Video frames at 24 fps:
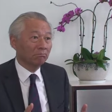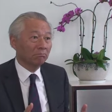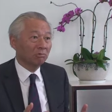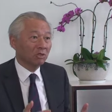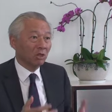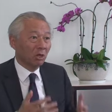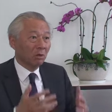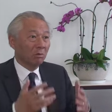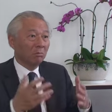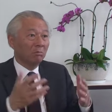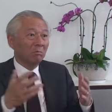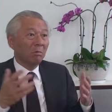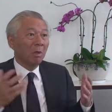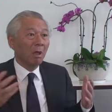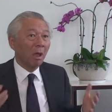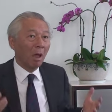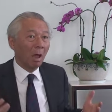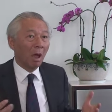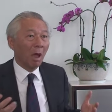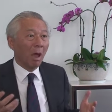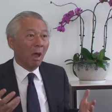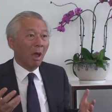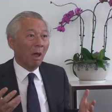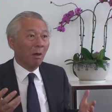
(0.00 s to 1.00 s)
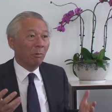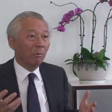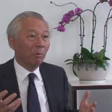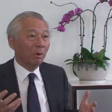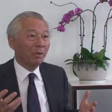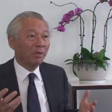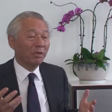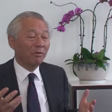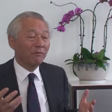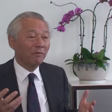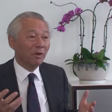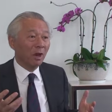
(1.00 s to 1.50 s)
So
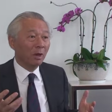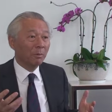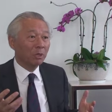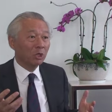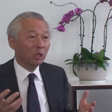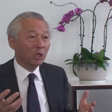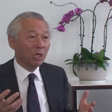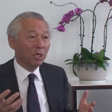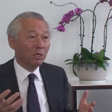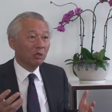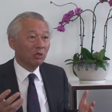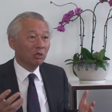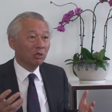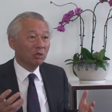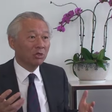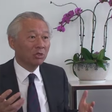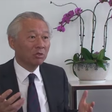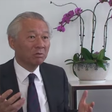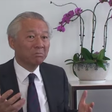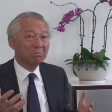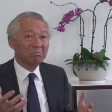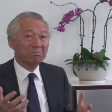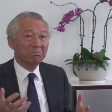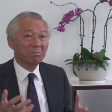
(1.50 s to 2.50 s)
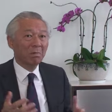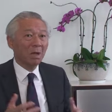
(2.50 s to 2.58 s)
when the environment changes,